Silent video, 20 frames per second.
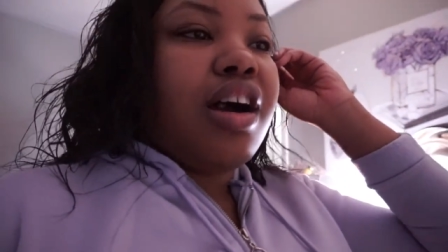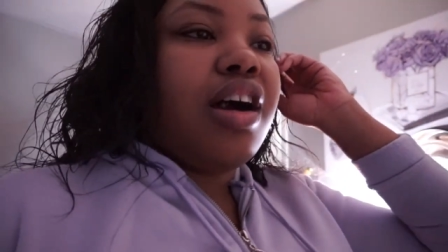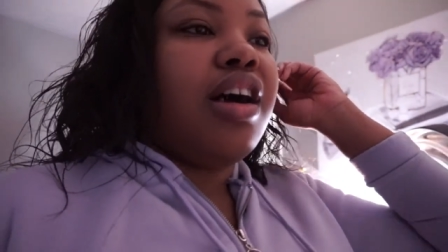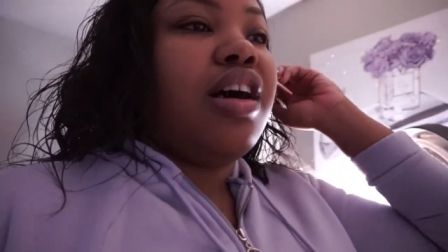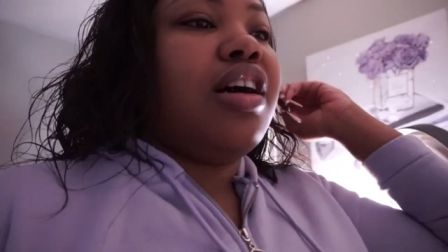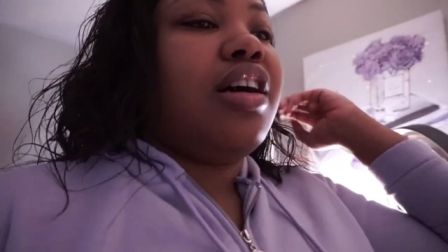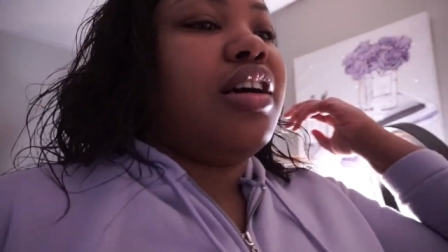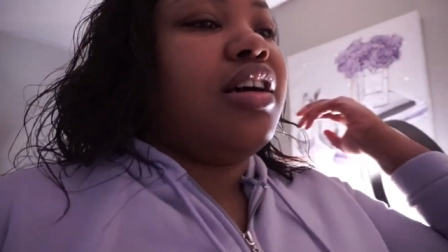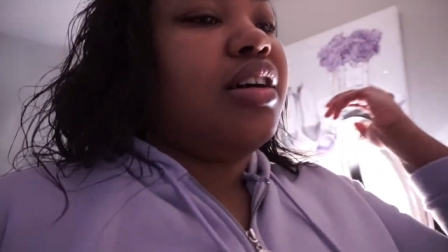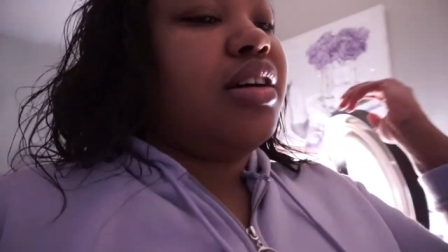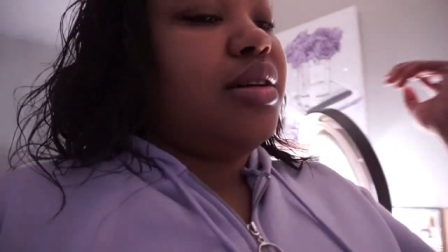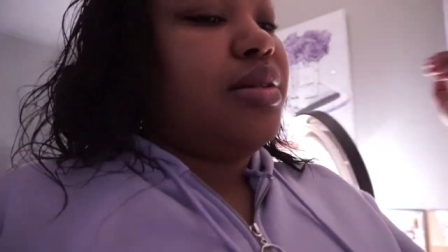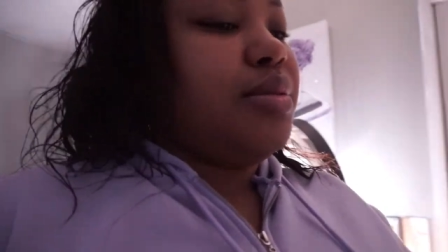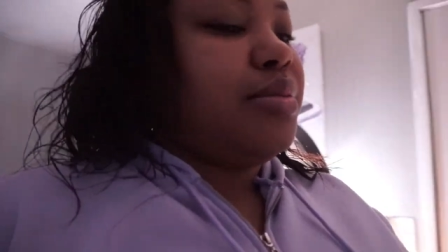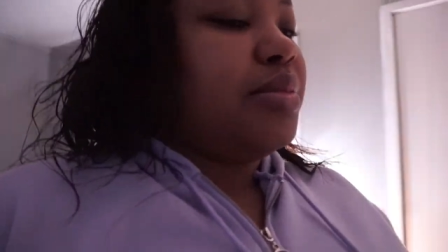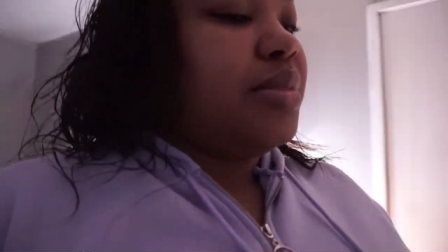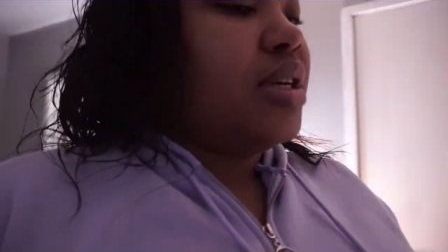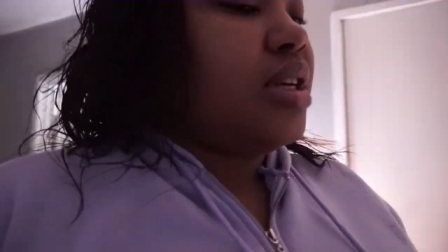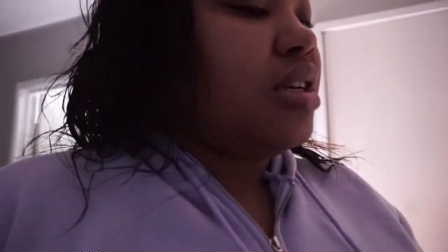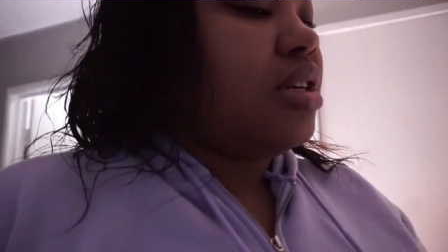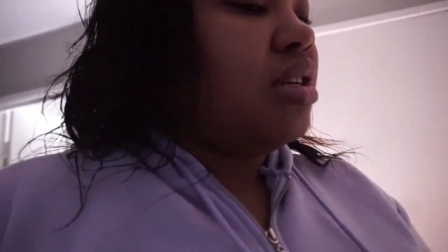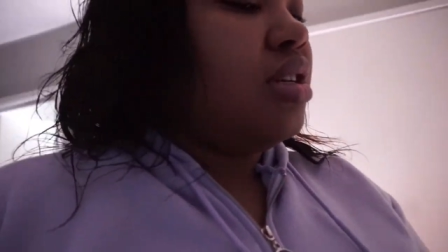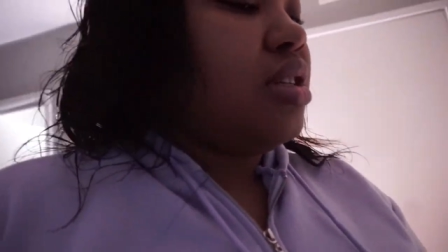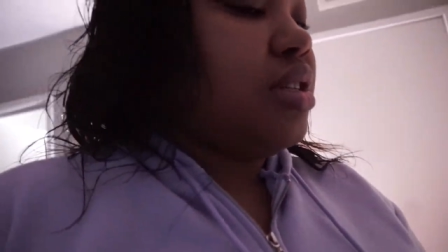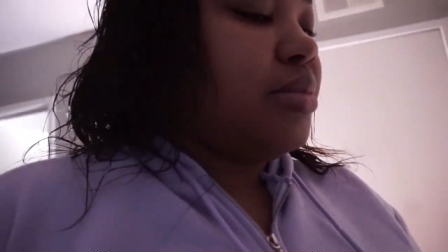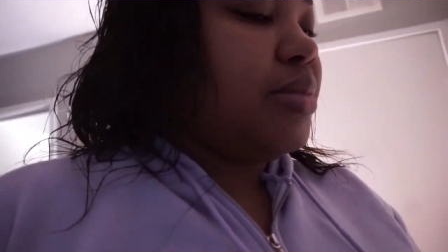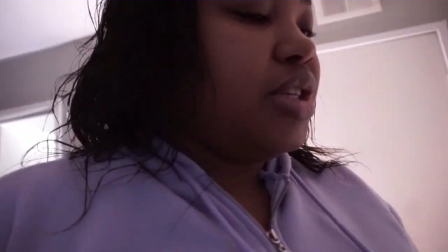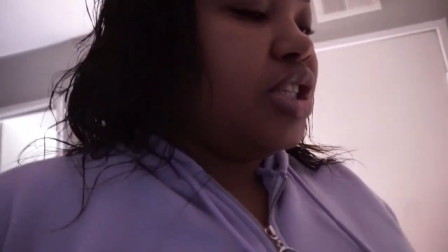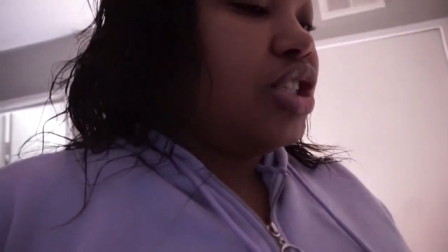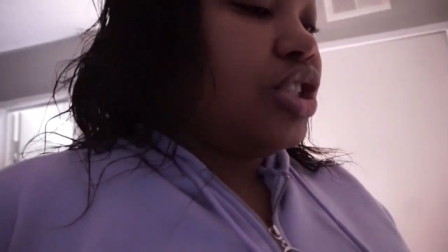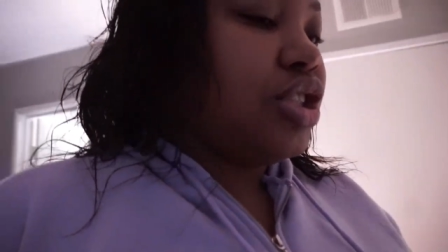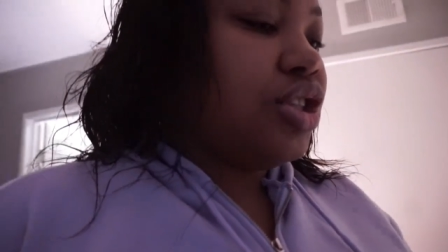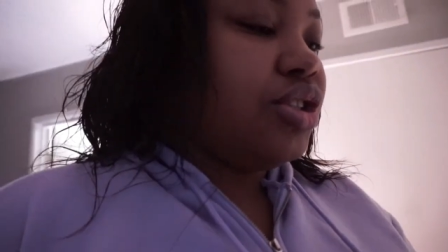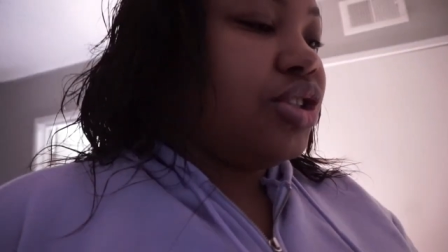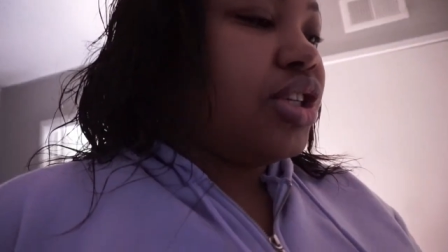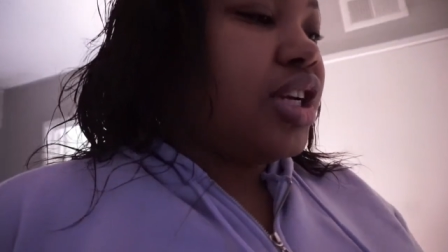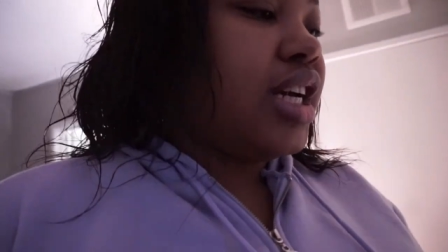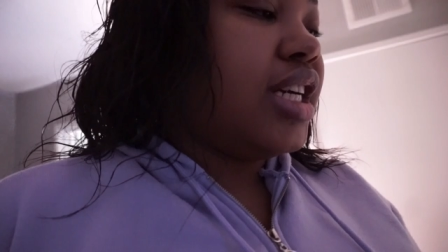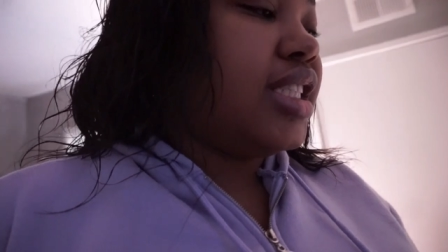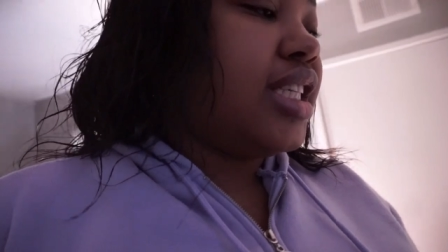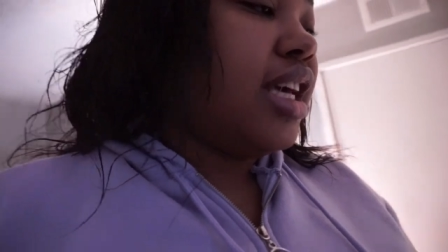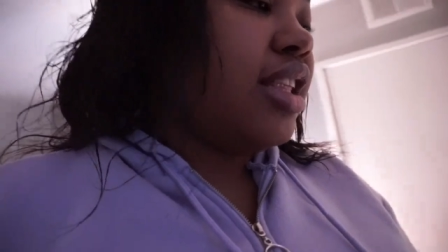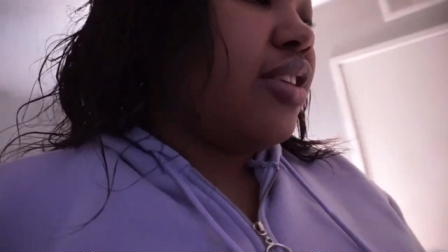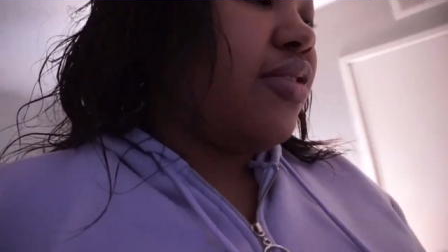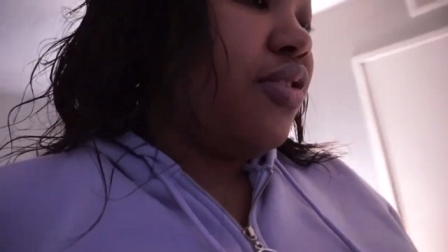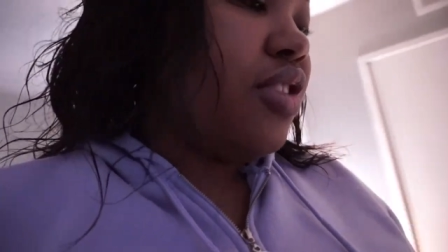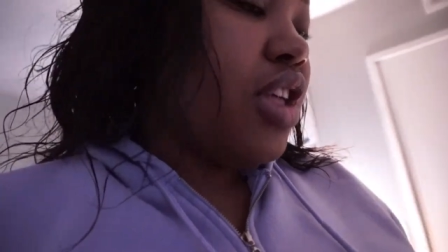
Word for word: Um, let me show you guys how the